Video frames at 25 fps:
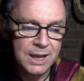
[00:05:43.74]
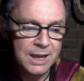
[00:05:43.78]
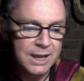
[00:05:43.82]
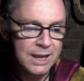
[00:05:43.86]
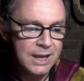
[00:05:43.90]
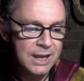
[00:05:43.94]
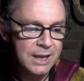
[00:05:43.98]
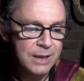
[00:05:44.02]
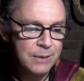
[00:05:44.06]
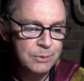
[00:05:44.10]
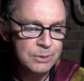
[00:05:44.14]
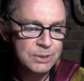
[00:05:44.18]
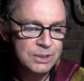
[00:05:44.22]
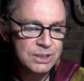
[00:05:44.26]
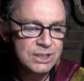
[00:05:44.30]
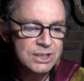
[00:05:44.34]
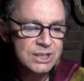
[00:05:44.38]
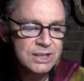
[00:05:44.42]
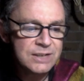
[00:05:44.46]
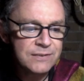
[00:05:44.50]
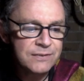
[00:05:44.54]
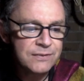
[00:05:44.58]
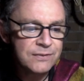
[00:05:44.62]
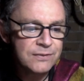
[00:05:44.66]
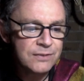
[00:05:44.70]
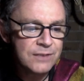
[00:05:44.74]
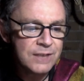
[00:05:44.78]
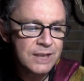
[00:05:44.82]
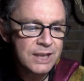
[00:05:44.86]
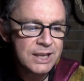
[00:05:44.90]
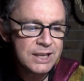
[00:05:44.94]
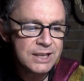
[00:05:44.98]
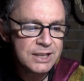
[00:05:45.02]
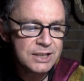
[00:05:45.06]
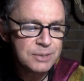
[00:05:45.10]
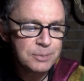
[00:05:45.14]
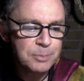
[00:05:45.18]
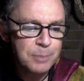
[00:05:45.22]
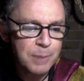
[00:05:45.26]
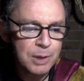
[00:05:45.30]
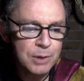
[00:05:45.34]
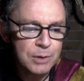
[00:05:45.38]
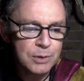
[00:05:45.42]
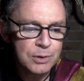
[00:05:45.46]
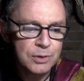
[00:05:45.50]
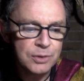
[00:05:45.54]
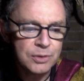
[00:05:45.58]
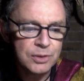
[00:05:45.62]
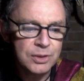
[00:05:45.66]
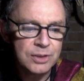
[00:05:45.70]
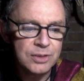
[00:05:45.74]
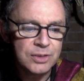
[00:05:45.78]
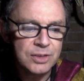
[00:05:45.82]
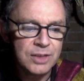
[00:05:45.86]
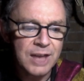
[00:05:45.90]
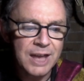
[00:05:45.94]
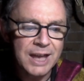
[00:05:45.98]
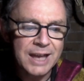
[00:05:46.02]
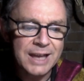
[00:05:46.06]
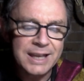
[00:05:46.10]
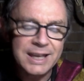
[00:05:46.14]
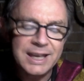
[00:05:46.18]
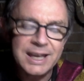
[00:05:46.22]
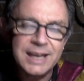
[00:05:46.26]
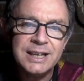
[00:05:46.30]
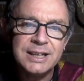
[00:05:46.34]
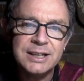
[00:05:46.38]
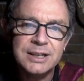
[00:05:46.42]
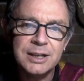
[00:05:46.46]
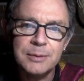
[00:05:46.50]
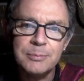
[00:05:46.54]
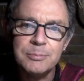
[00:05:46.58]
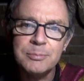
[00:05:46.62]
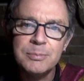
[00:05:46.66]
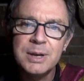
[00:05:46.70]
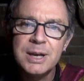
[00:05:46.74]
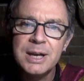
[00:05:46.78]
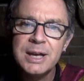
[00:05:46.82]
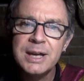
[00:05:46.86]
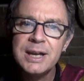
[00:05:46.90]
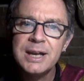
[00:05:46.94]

It was as if he spoke that kingdom,